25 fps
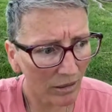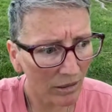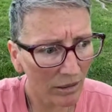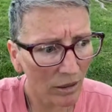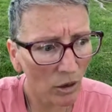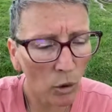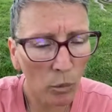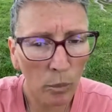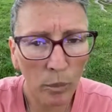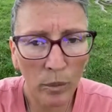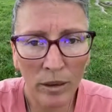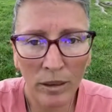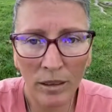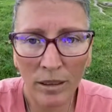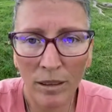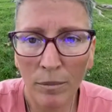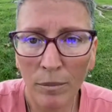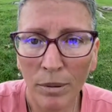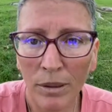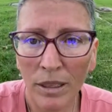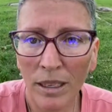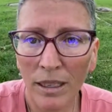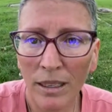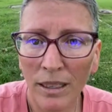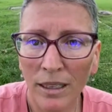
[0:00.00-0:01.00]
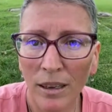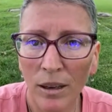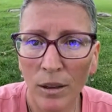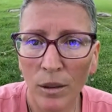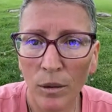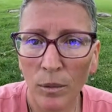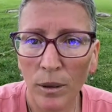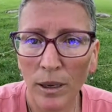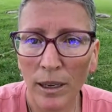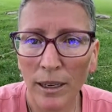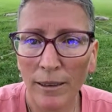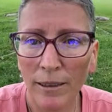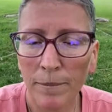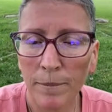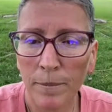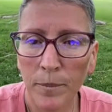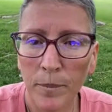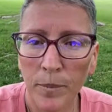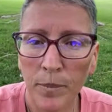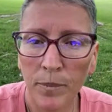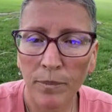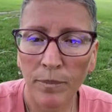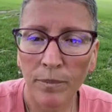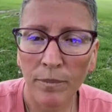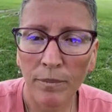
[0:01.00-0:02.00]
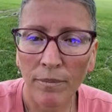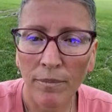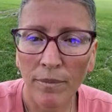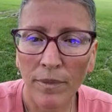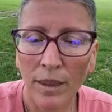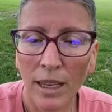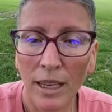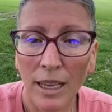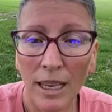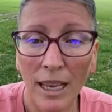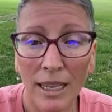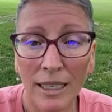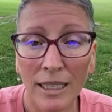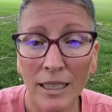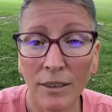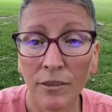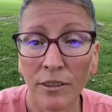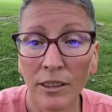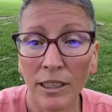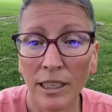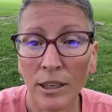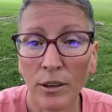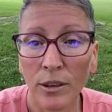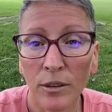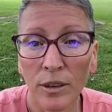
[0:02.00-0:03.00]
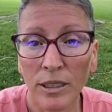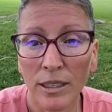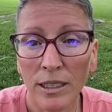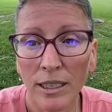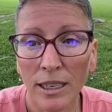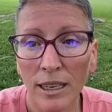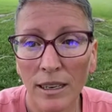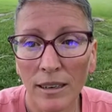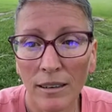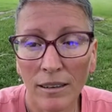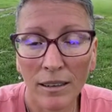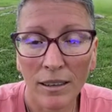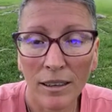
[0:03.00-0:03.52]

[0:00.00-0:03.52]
open completely all the way. Yeah, definitely Chrissy.